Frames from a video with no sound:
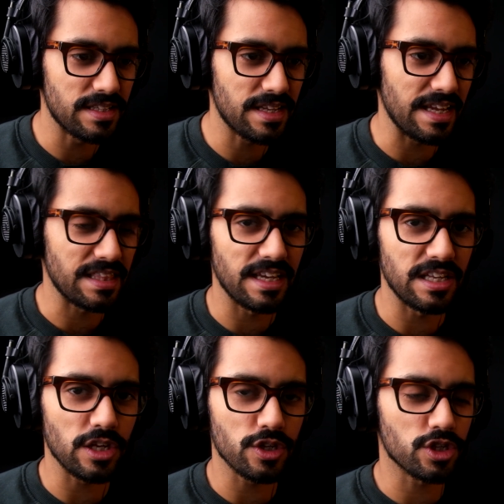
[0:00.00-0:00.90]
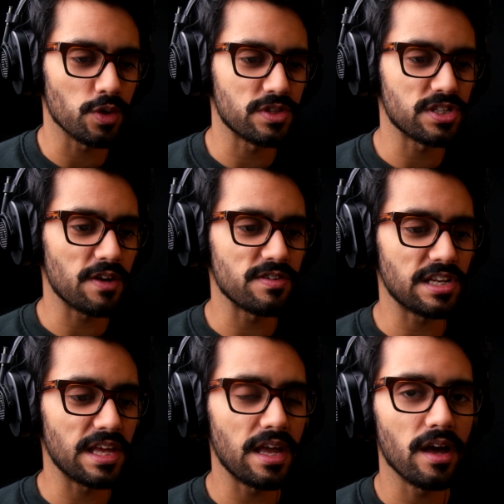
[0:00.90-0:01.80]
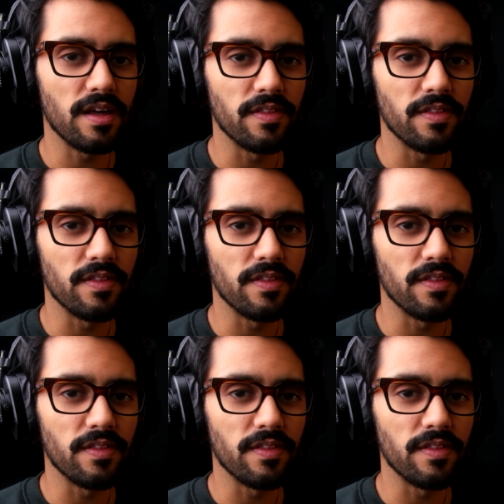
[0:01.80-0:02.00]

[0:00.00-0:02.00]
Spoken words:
take things so seriously.